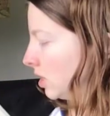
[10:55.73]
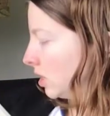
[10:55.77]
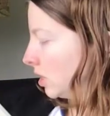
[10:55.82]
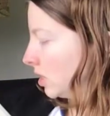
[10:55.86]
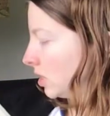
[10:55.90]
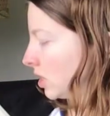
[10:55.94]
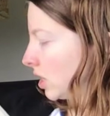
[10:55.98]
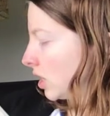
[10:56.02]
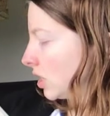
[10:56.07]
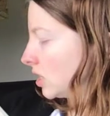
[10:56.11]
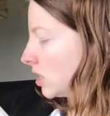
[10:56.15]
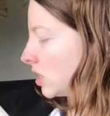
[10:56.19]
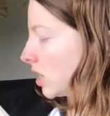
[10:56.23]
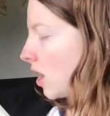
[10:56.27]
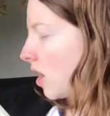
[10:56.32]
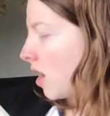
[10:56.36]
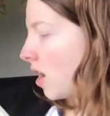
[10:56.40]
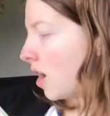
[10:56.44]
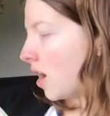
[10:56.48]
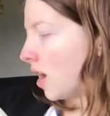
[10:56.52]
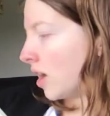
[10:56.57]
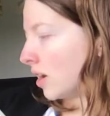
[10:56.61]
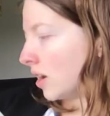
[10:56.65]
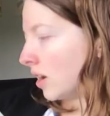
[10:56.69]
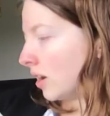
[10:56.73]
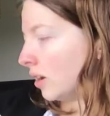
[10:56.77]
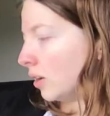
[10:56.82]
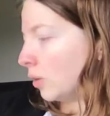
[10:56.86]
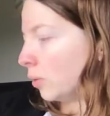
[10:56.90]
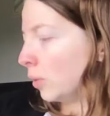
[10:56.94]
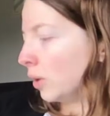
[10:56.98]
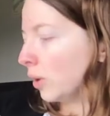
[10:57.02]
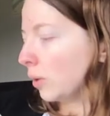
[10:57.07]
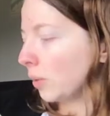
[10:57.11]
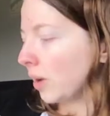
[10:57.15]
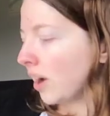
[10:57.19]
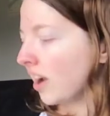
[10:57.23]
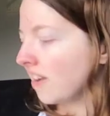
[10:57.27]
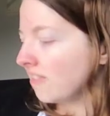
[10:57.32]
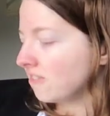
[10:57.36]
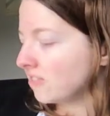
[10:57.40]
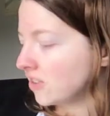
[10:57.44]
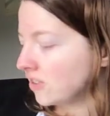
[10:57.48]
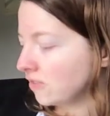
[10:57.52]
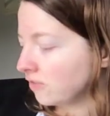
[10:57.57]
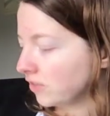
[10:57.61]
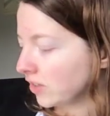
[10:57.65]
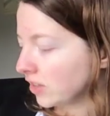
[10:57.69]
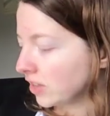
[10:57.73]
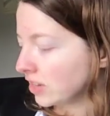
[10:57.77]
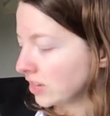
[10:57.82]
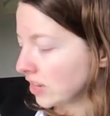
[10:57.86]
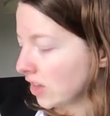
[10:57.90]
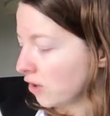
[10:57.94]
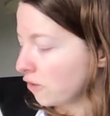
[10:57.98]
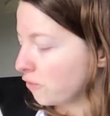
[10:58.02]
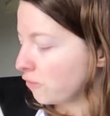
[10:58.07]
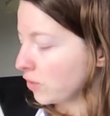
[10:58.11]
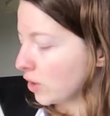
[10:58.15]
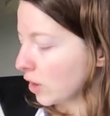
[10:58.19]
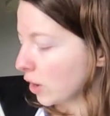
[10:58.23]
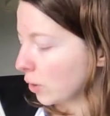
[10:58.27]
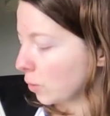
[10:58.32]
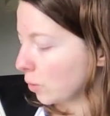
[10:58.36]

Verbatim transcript: Susquehanna, we arrived in Philadelphia,